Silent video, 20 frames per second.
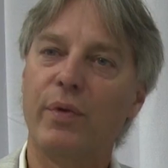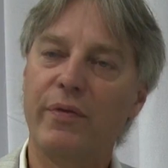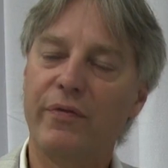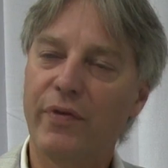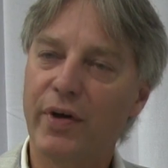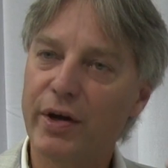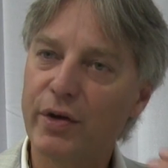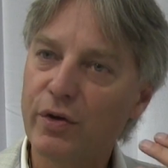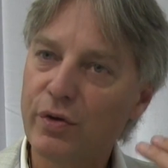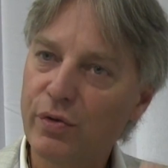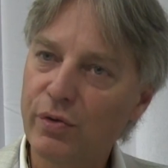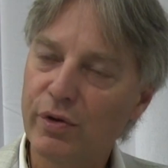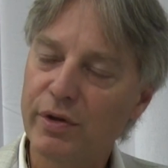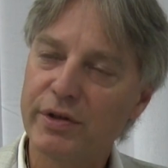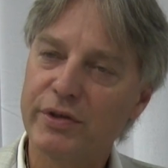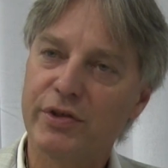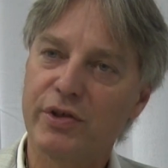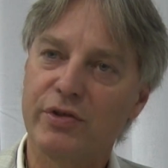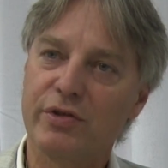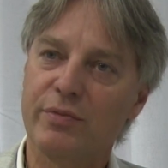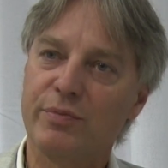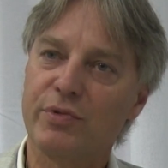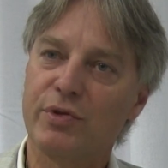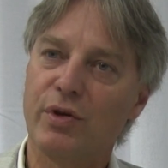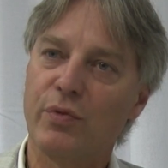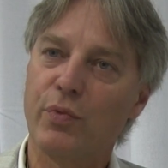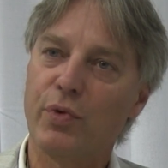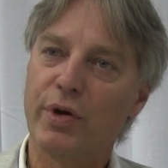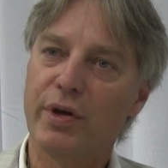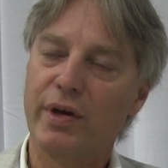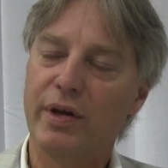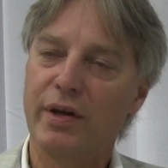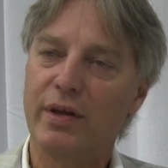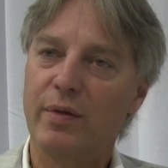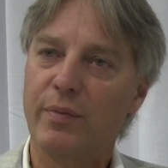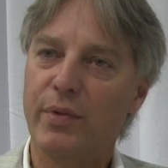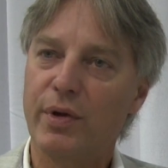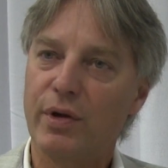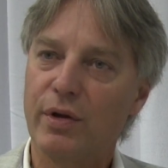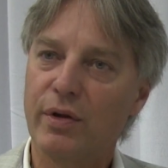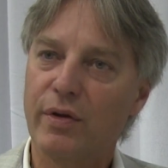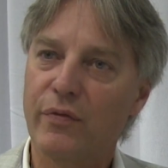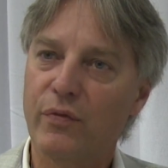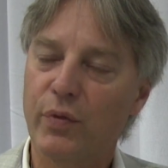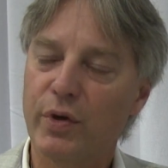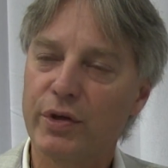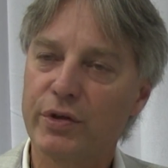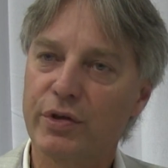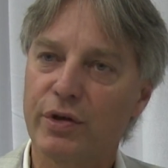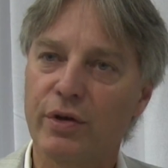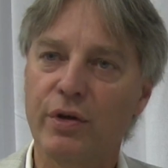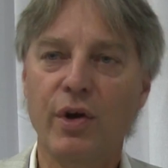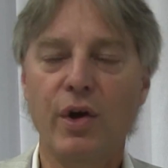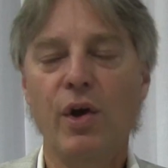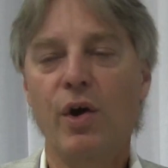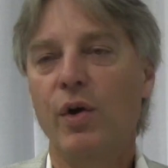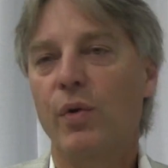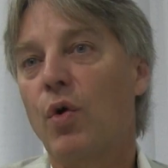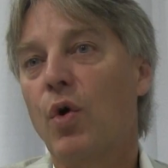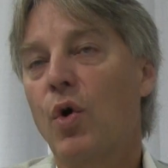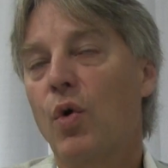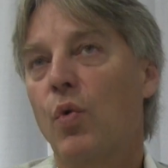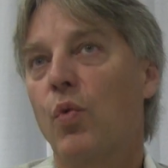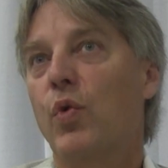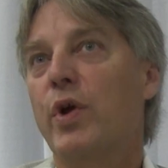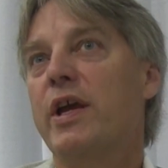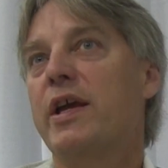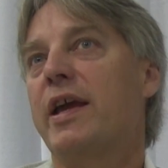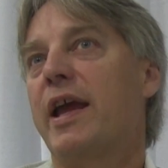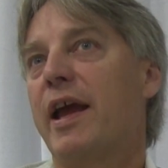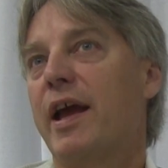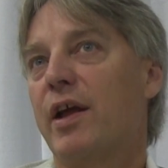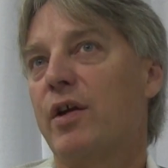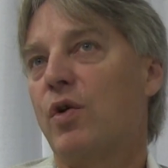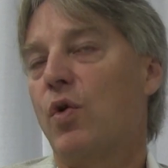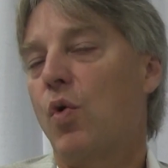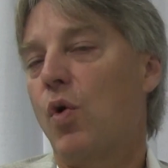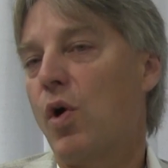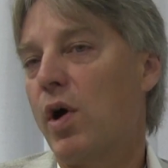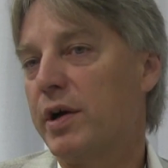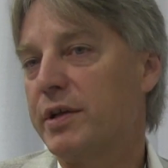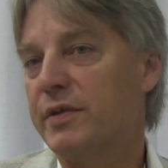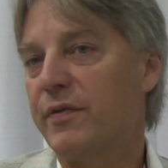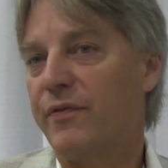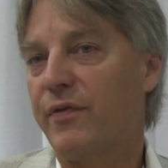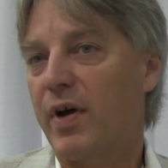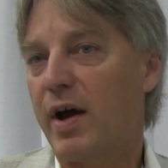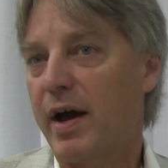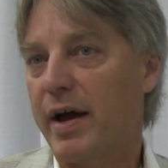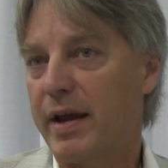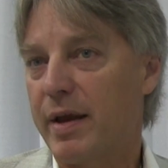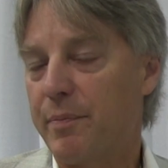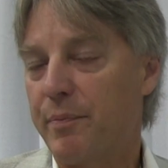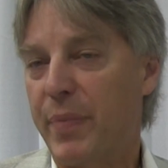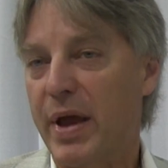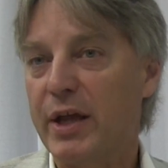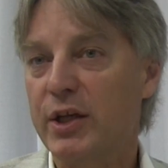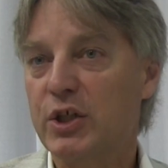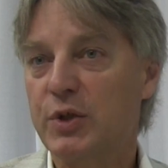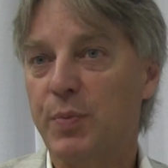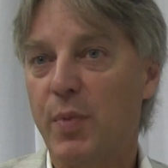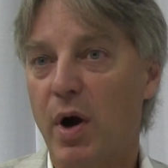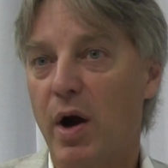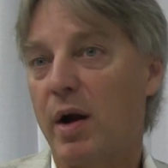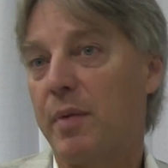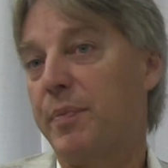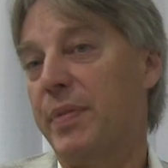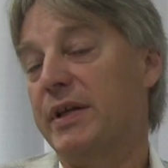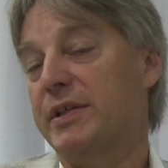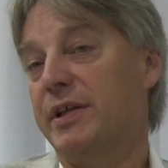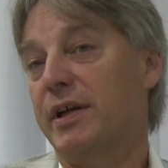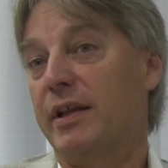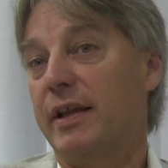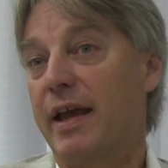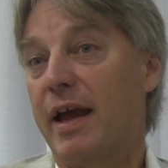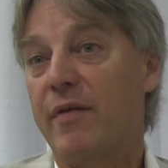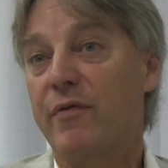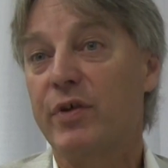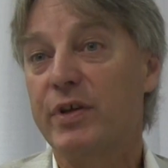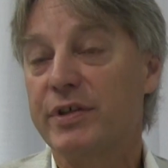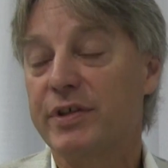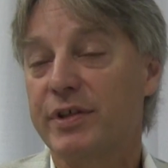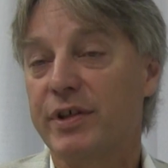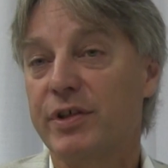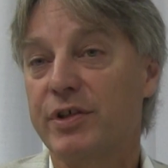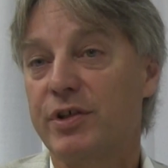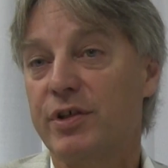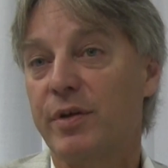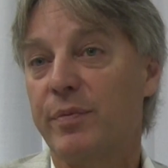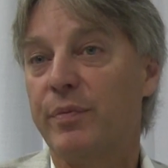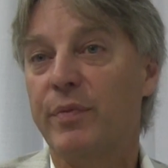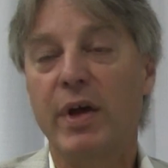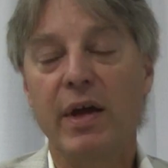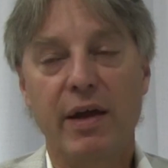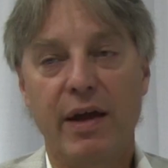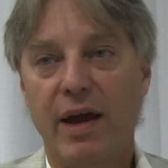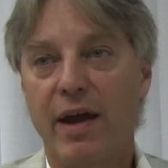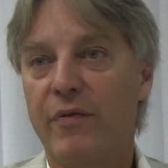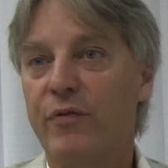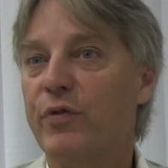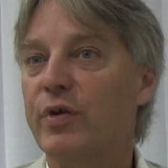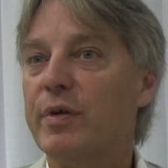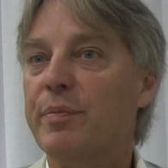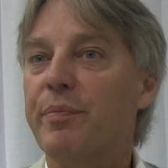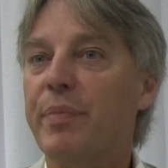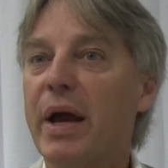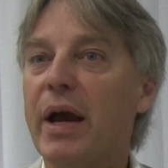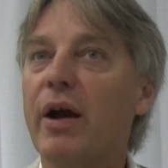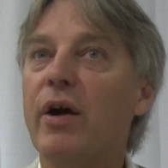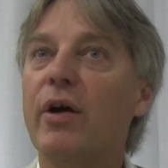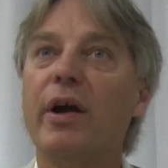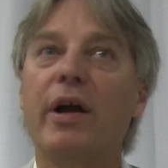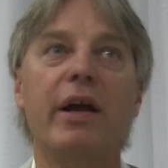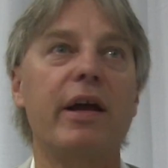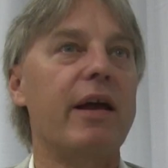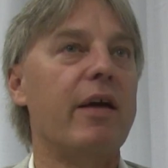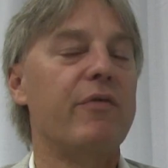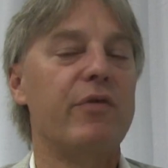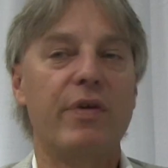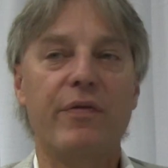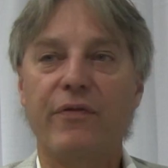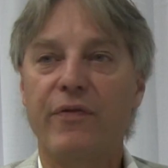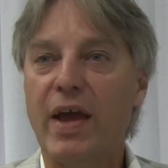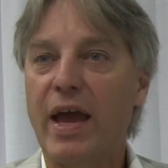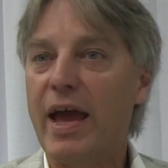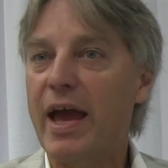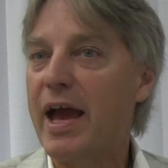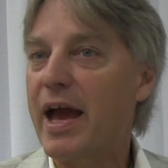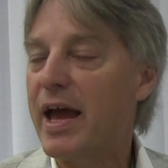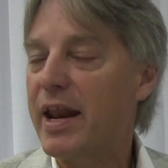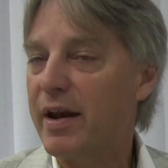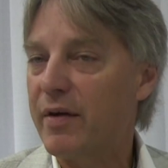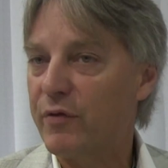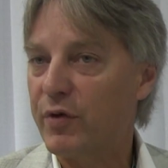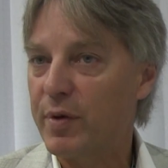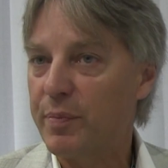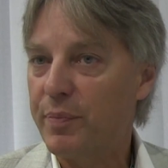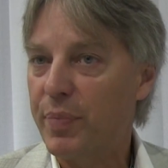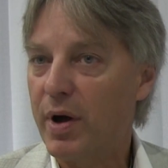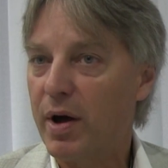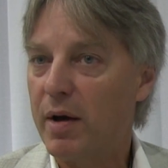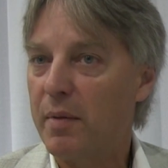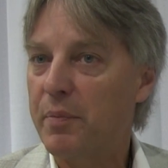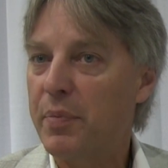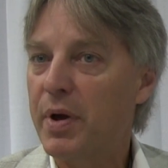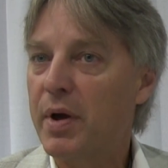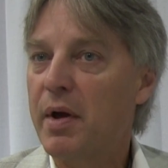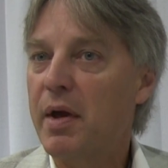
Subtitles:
We find cooling systems that are working in the middle of winter. We can quantify and benchmark basically every system, every bearing, every fan, every pump,